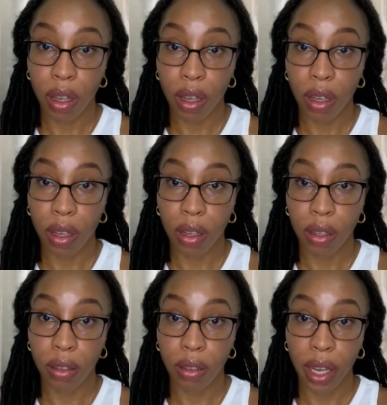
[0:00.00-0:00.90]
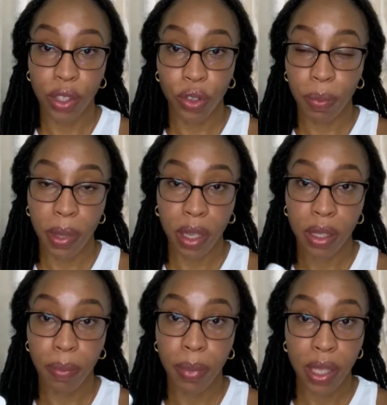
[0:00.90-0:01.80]
uh extra piece
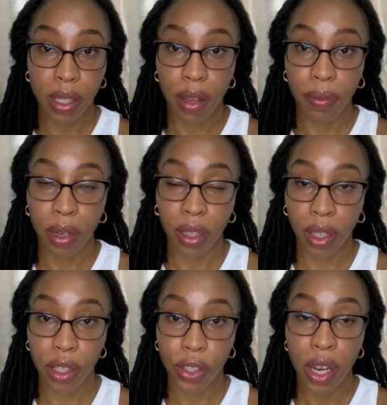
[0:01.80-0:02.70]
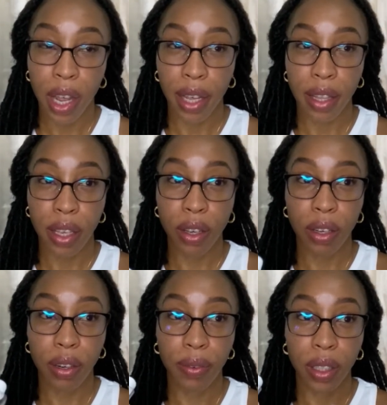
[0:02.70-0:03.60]
piece of luggage. I think you could
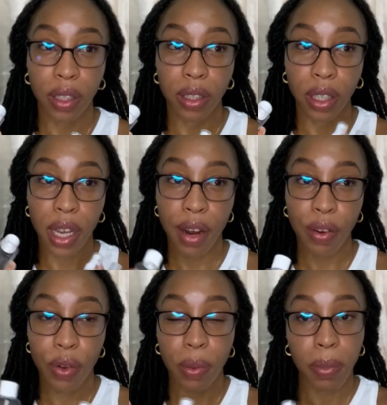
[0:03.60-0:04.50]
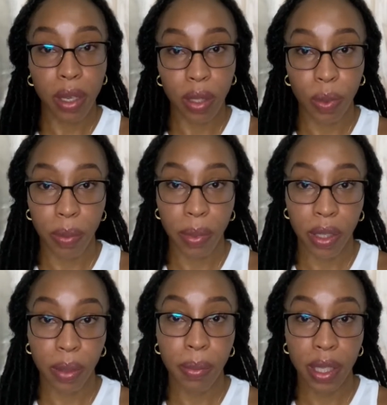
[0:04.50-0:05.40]
have gotten a carry-on plus one
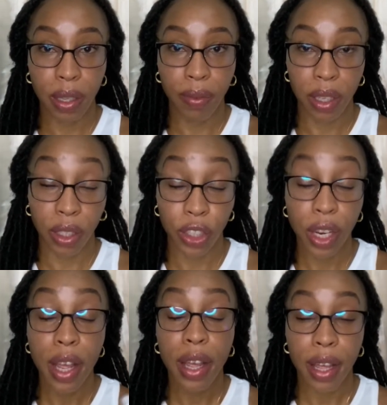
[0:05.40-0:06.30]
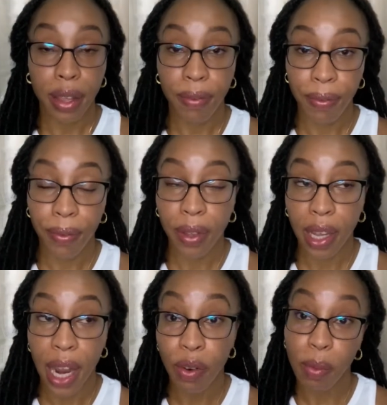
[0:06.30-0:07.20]
piece, piece of luggage if
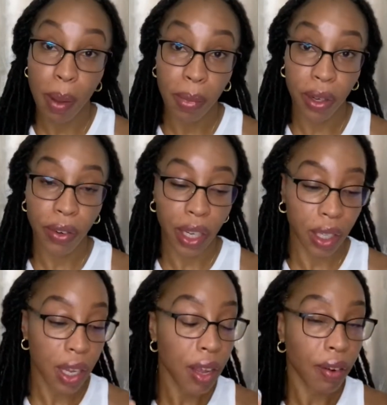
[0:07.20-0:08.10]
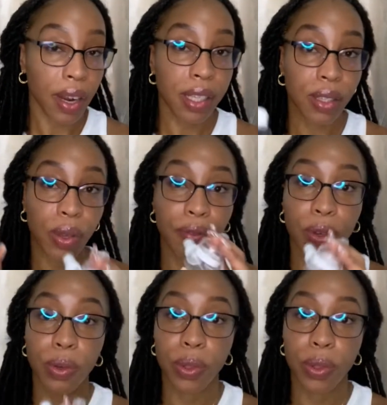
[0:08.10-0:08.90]
I remember correctly. All right, so if you